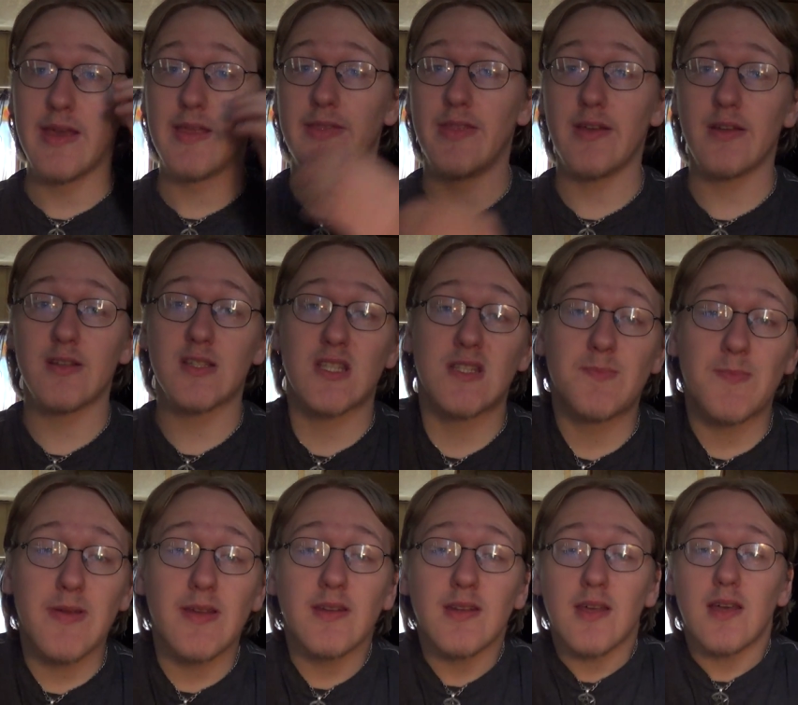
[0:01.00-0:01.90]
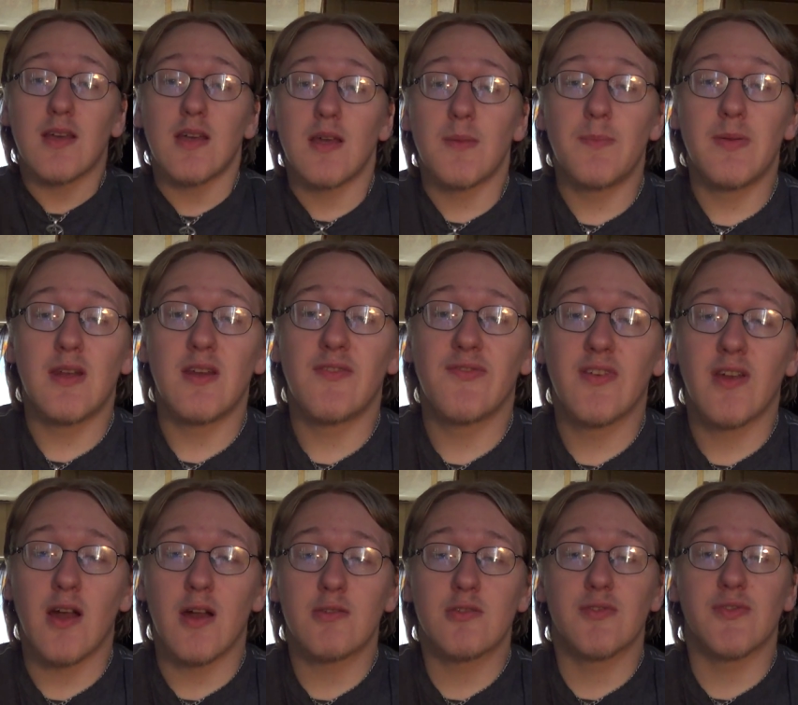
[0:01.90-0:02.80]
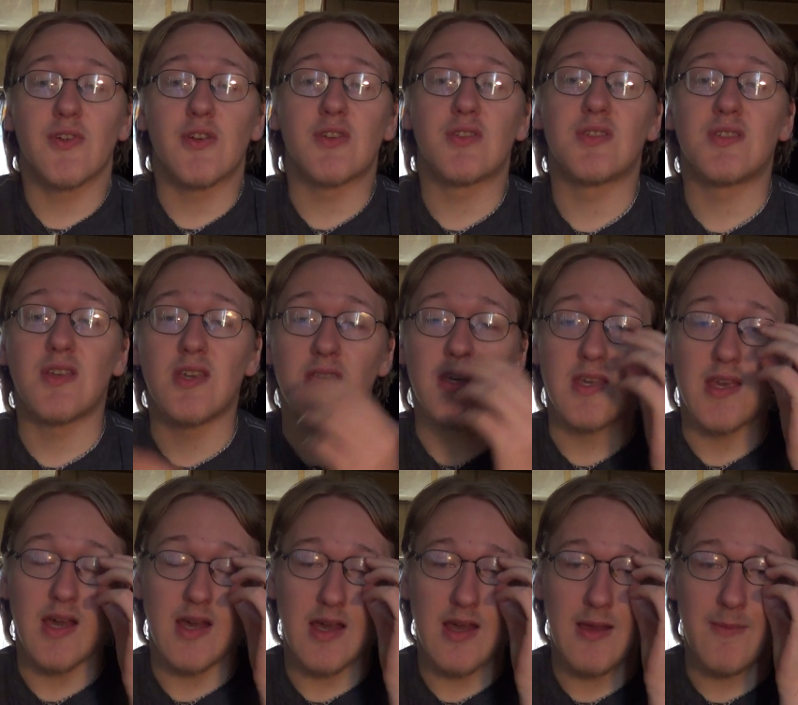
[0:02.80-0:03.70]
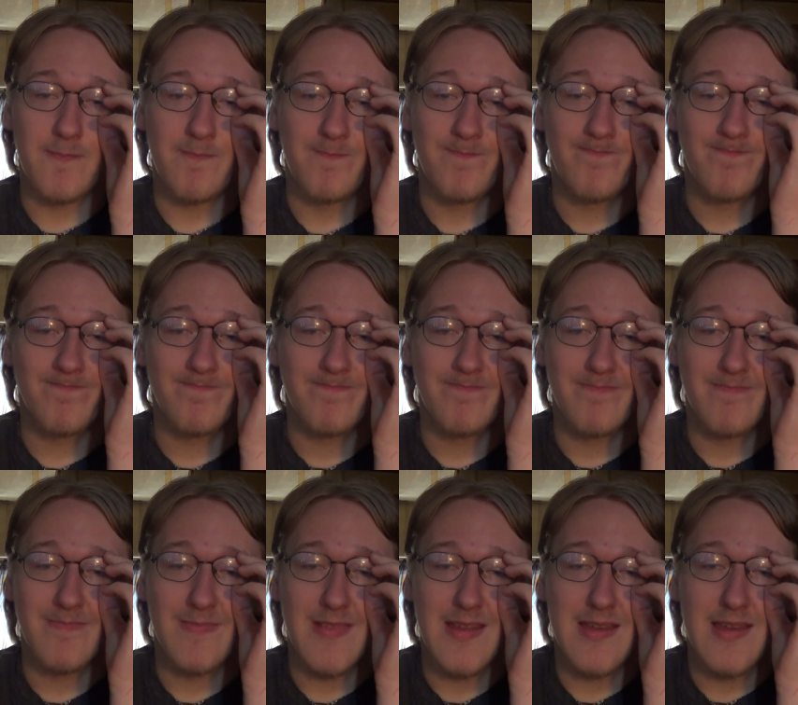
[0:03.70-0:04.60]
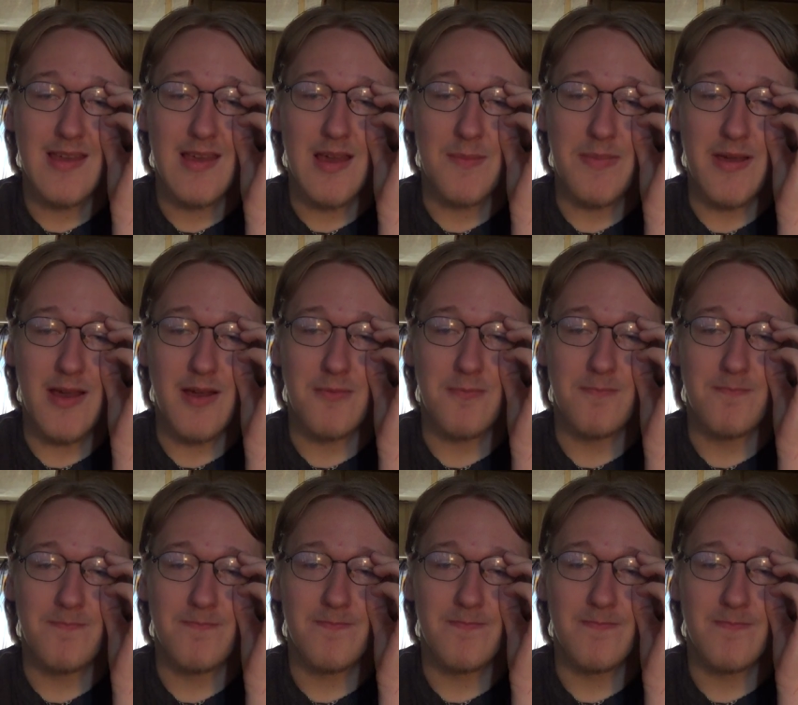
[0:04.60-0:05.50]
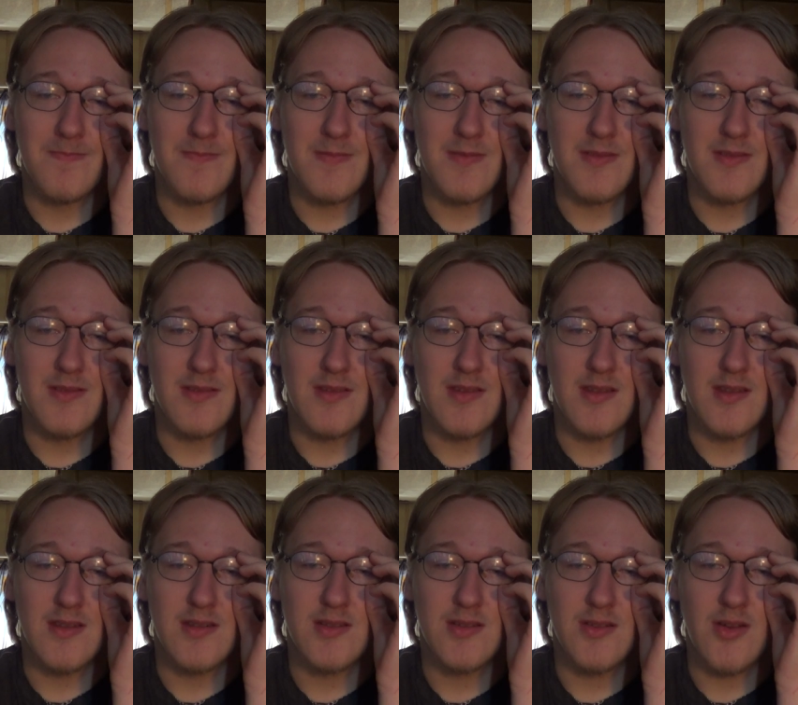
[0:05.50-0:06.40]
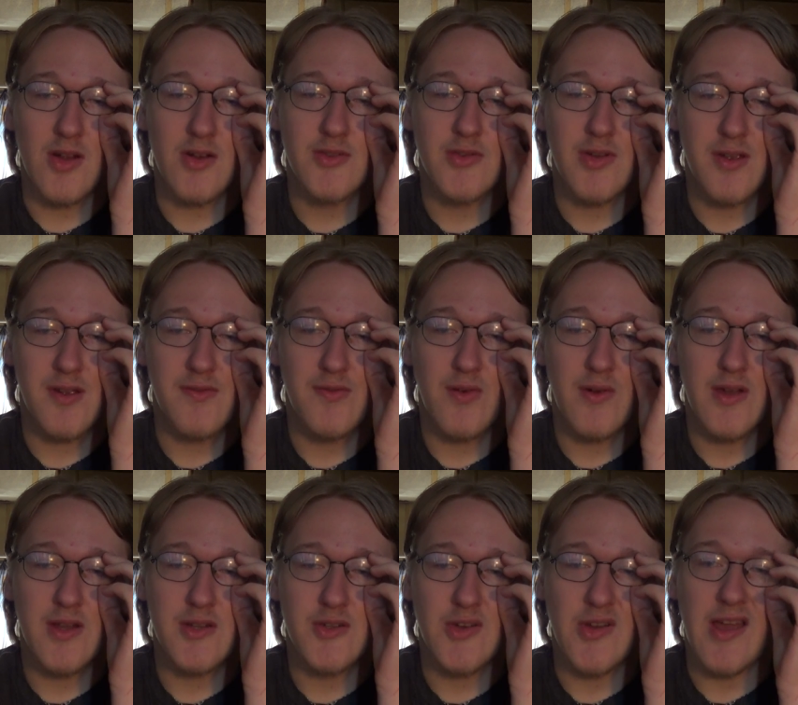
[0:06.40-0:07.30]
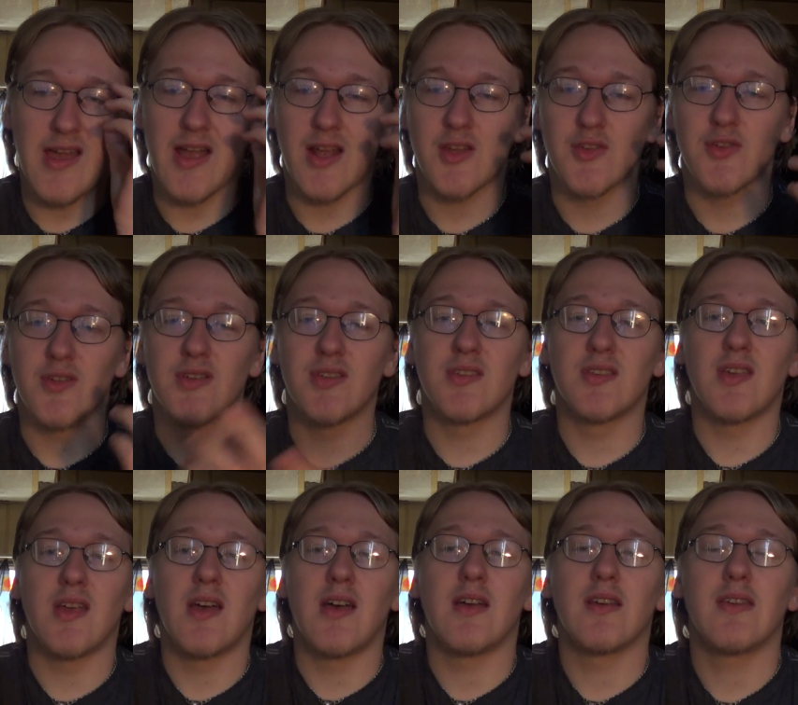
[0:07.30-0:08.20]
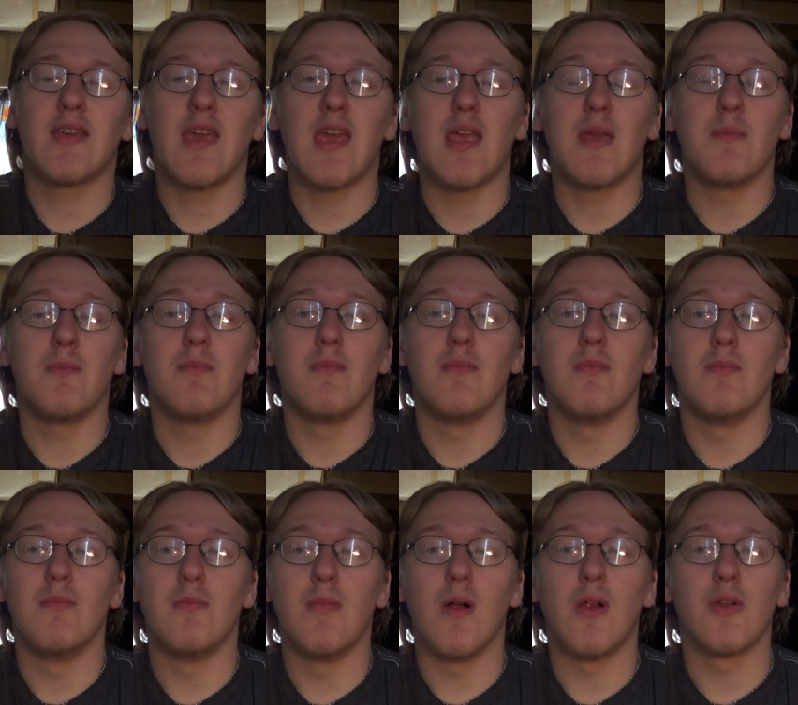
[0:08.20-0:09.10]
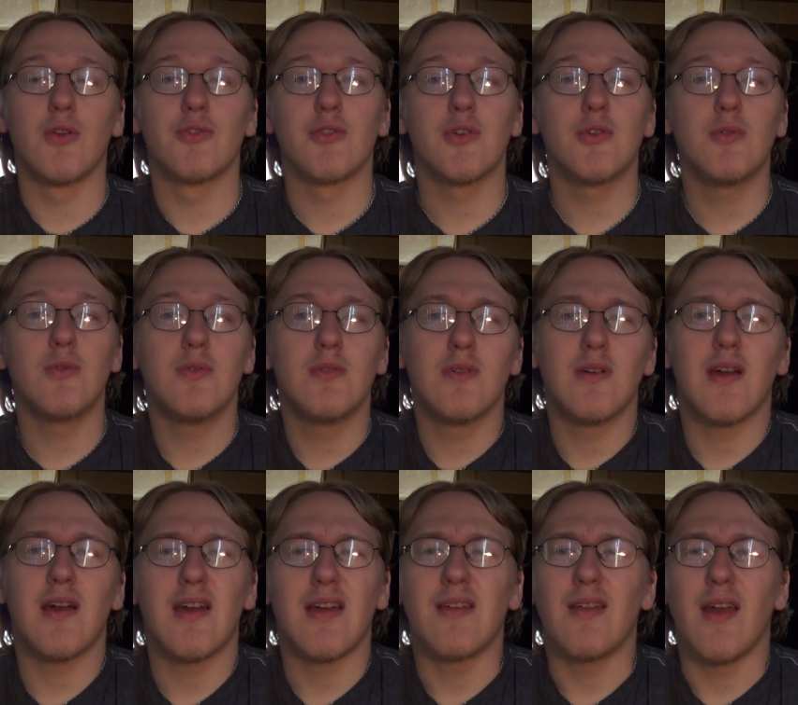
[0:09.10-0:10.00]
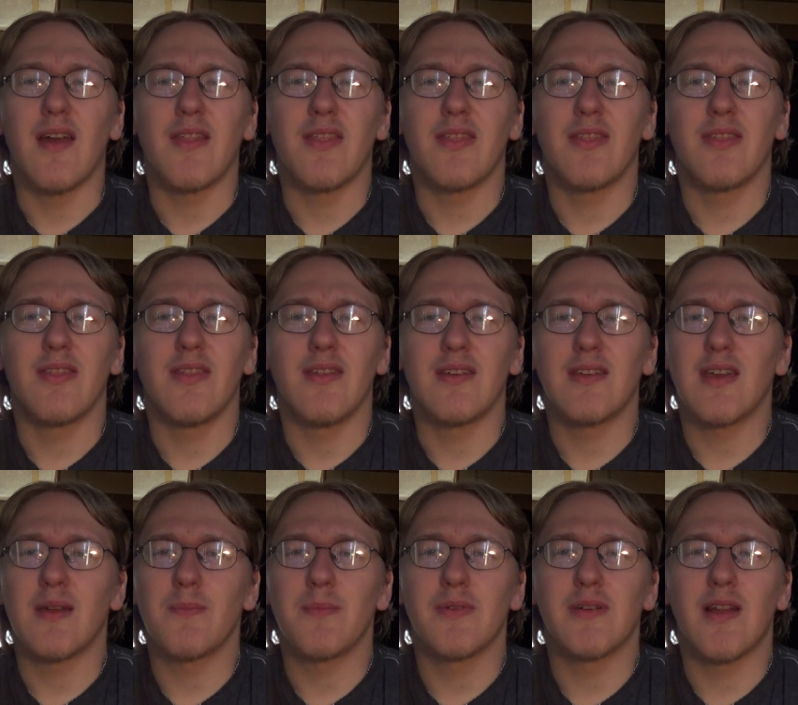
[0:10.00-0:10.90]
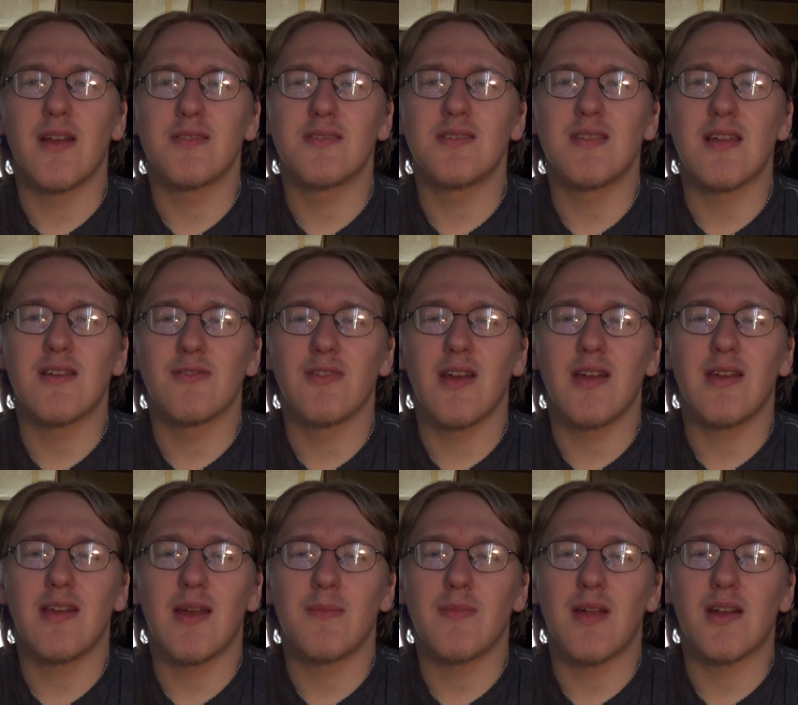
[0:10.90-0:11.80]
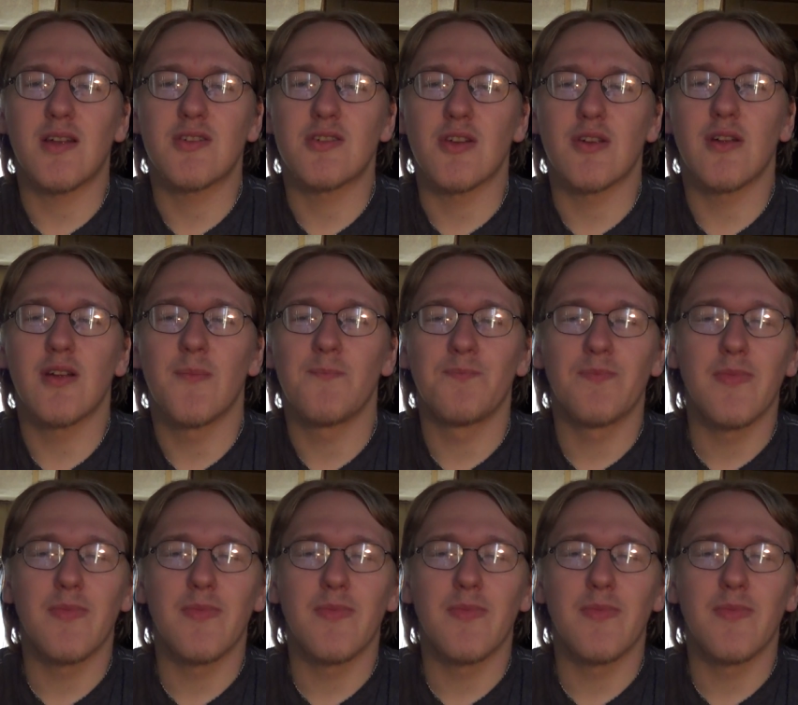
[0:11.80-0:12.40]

There's been a bit of controversy um, about the Star Trek Voyager actress uh, Kate Mulgrew. I, I, think I'm pronouncing that right. I'm not sure.